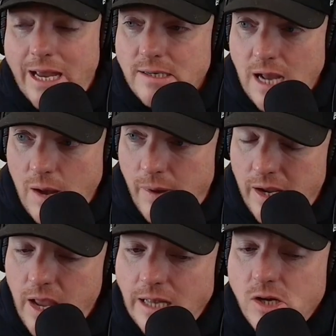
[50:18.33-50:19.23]
it is
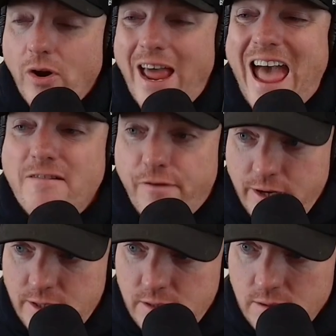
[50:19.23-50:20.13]
coming. It's called
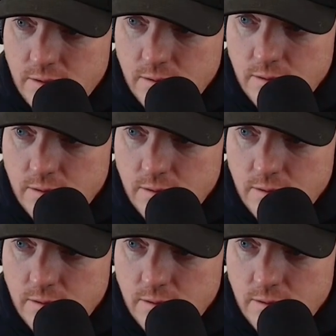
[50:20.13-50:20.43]
Everest.